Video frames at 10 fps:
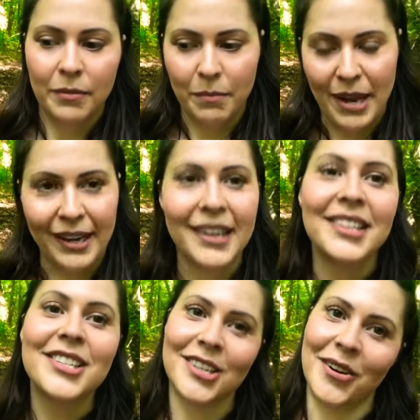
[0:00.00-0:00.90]
make an
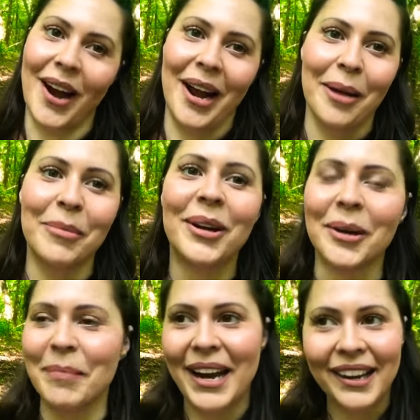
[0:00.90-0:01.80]
Instagram or
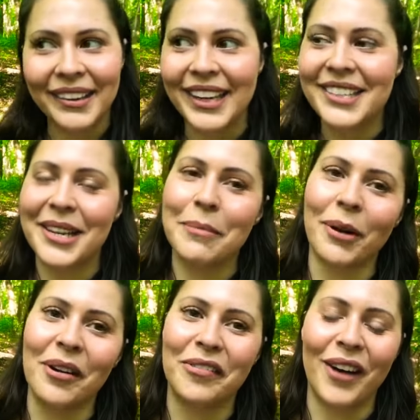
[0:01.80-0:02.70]
make a LinkedIn
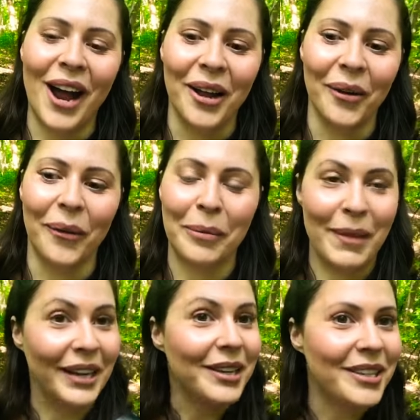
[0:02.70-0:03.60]
profile or
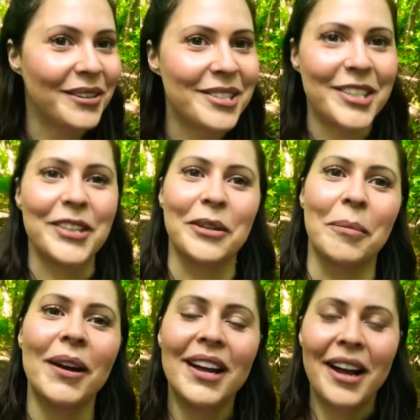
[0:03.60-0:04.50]
make a YouTube,
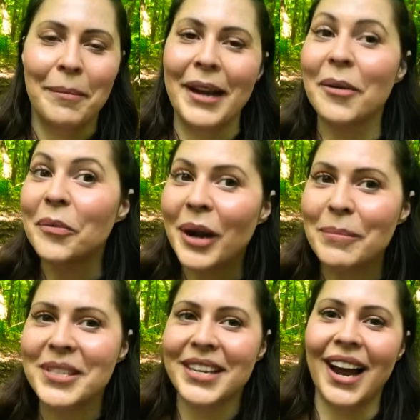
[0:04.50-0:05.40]
make a
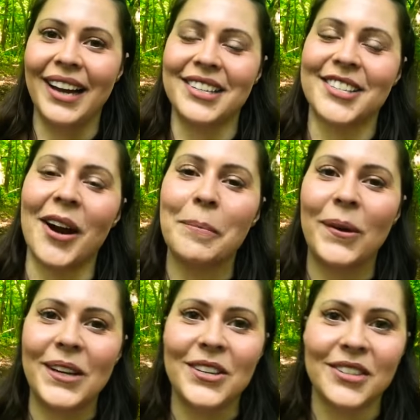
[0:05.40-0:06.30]
website, start
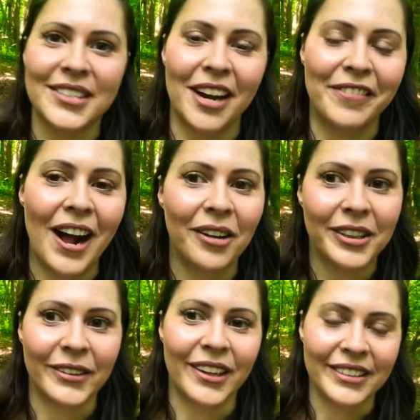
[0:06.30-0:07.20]
putting your stuff out
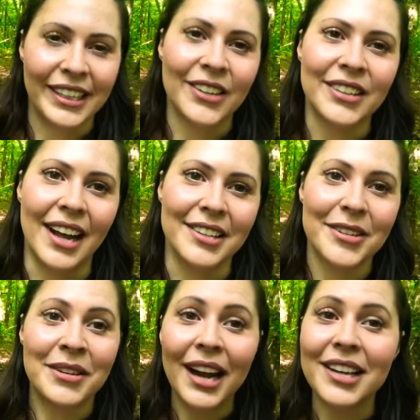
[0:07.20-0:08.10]
there on the internet. So
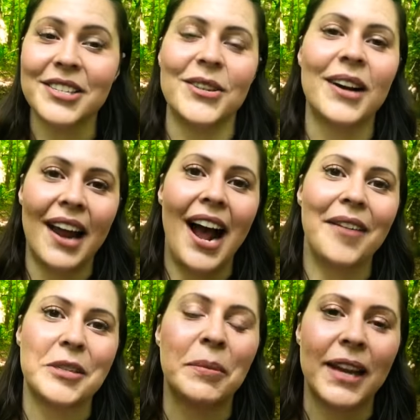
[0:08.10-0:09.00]
yes, you're gonna have
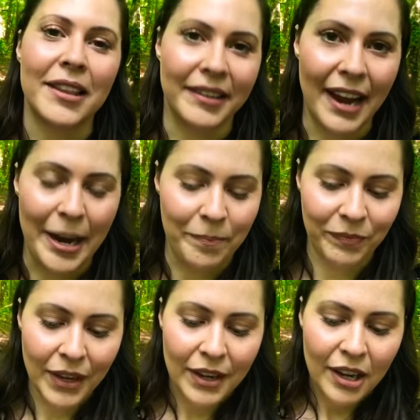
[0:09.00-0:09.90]
to play the game.
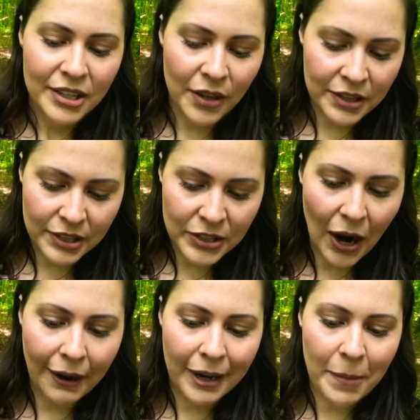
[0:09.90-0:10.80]
So this is
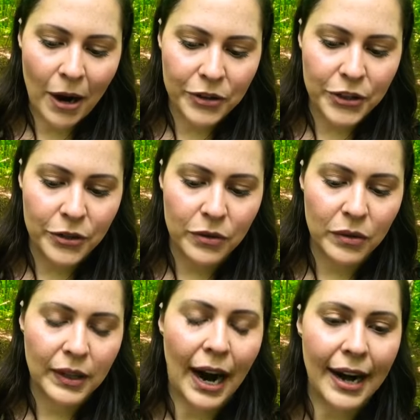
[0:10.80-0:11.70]
talking about you
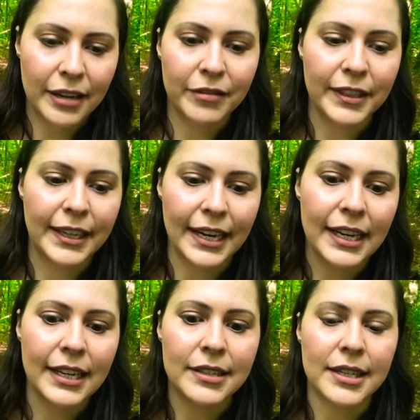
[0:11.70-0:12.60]
kind of getting
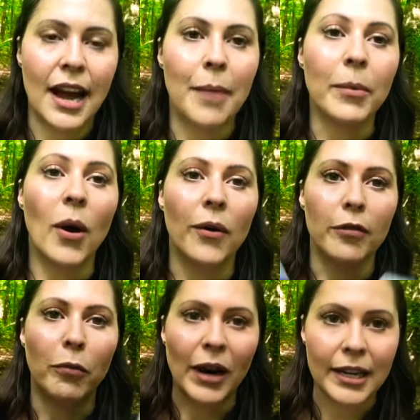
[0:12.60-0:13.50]
into that mode
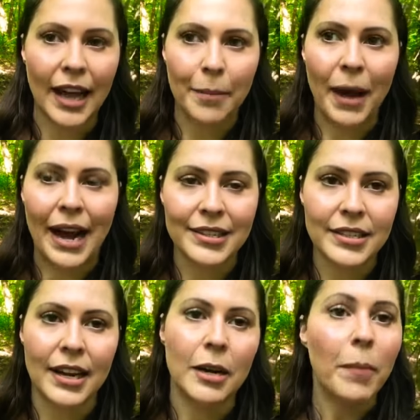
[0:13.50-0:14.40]
of wearing that
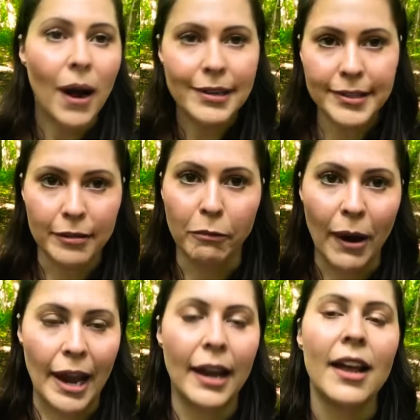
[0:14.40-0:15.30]
mask in a positive
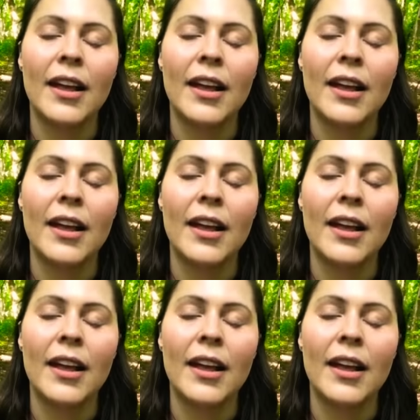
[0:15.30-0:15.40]
way,